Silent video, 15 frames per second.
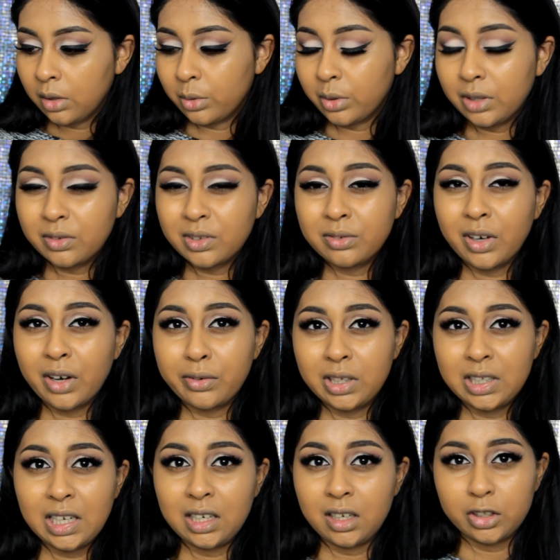Or even for every
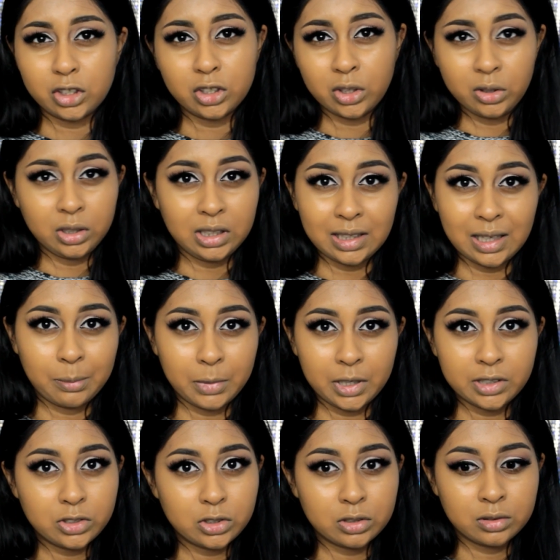day, like you don't need that
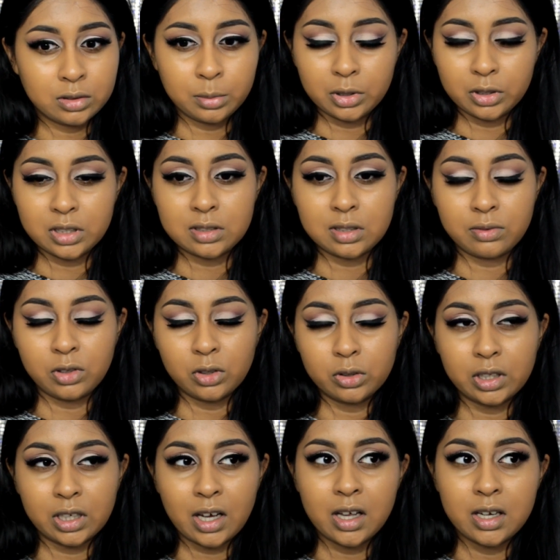much. To be honest, if you're
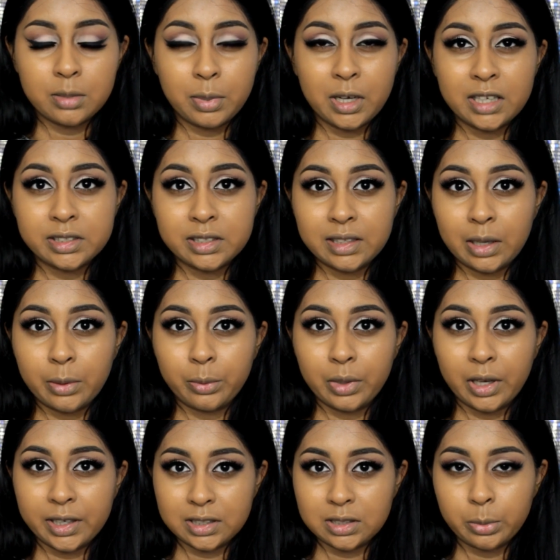the kind of person that
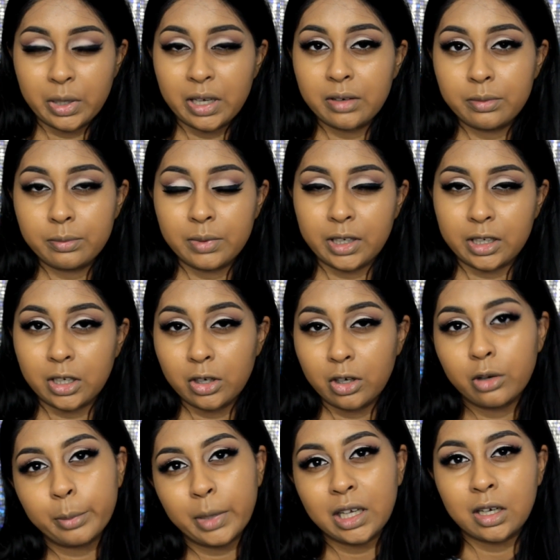likes to wear like a
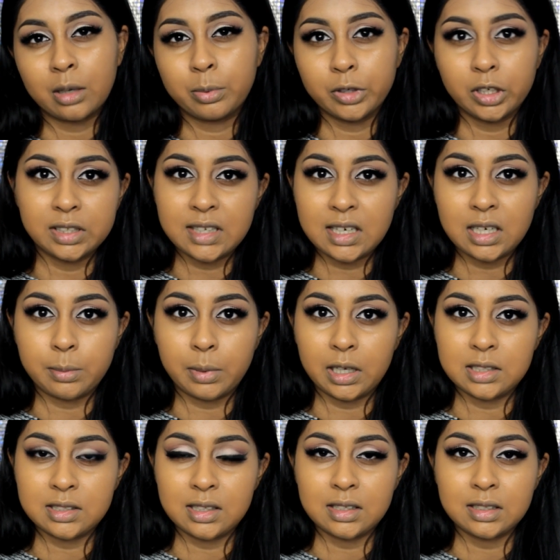lot of makeup on a daily
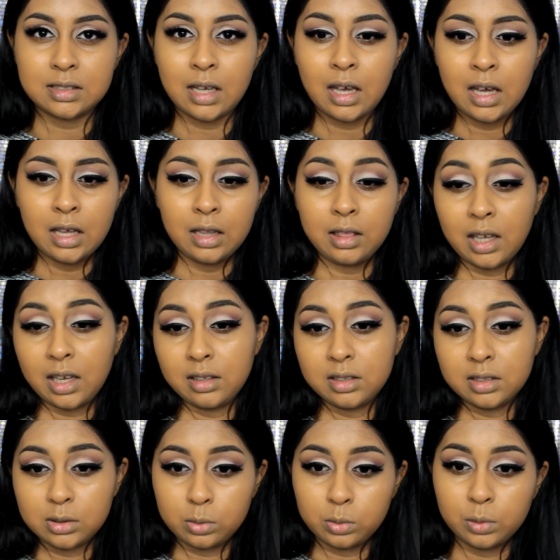basis, then
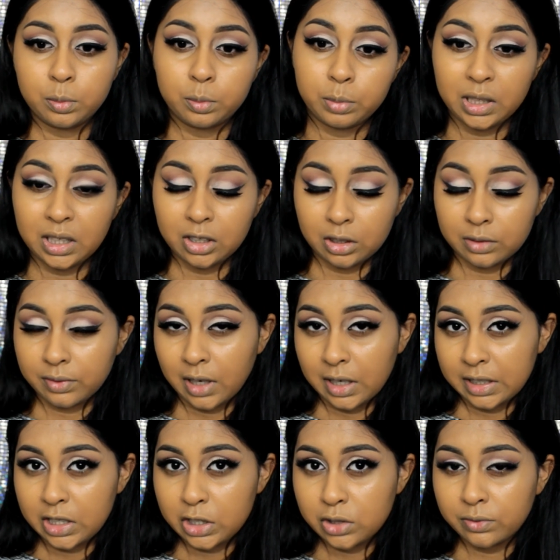this would be a good
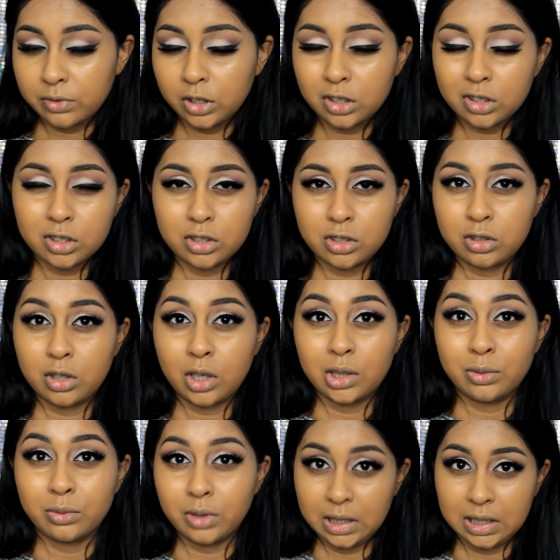foundation for you because you
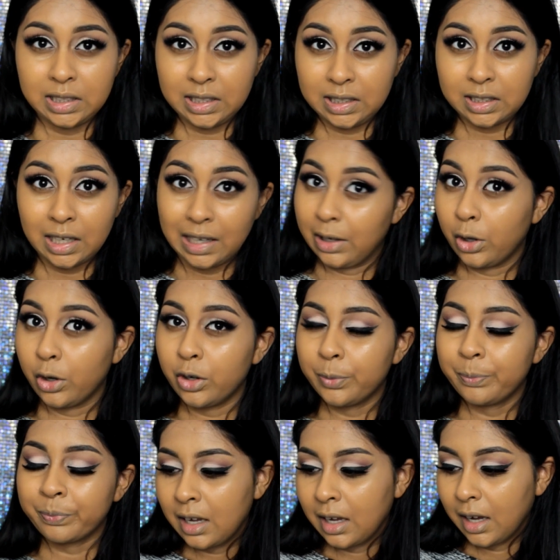don't really need a lot.
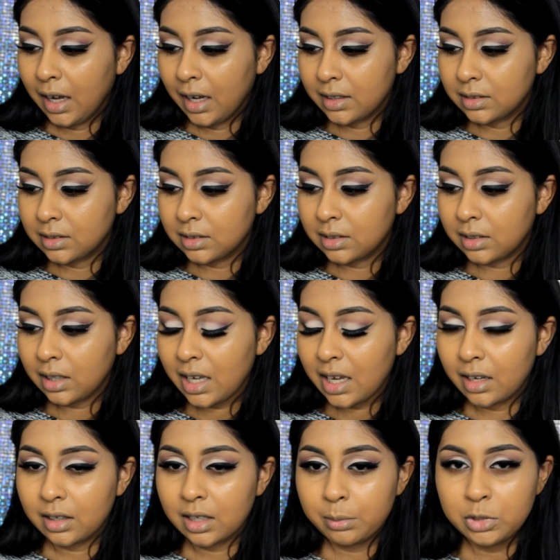And
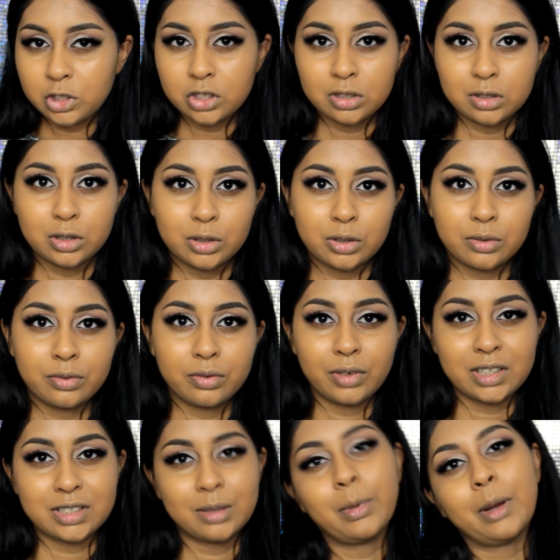yeah, let me just do the
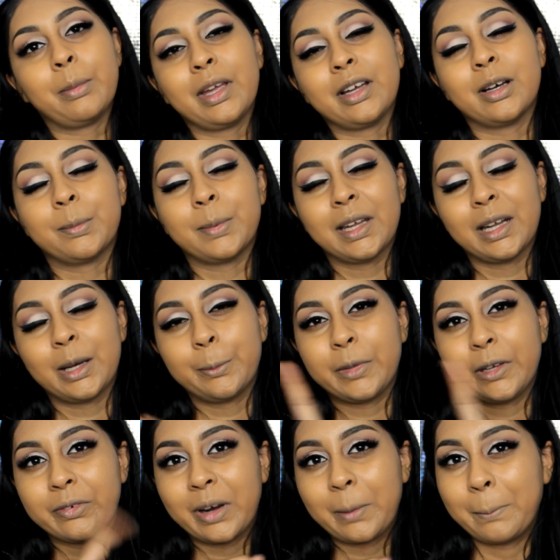rest of my makeup and I'll
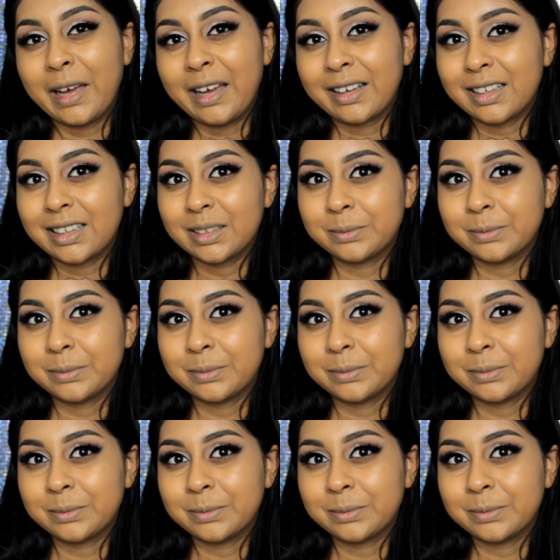be right back.